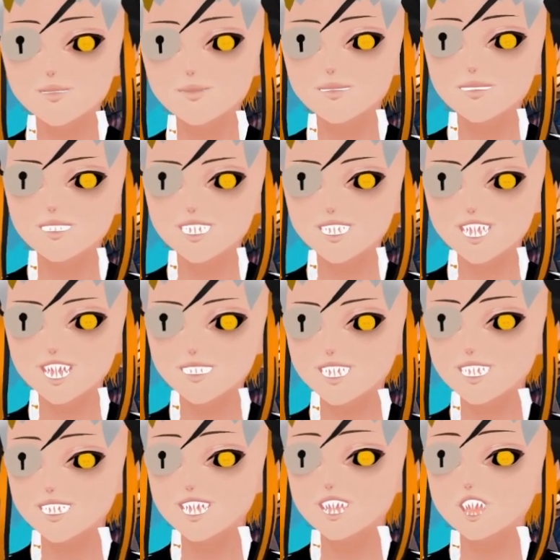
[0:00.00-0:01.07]
just because I
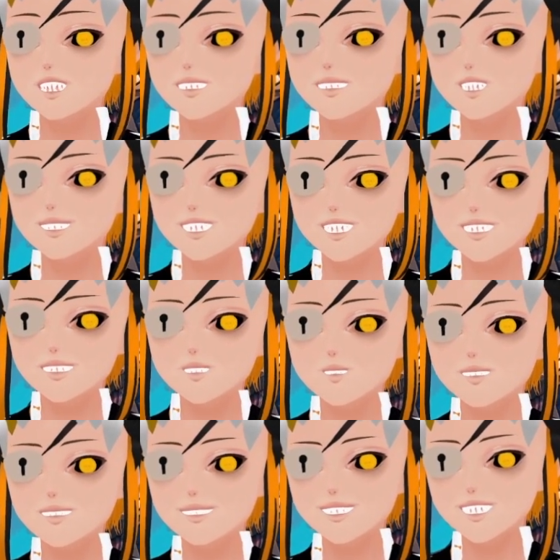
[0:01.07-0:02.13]
like an ultimate control
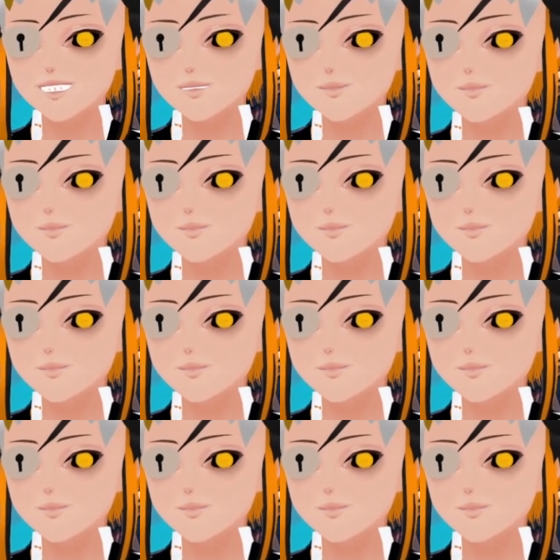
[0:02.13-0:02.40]
deck,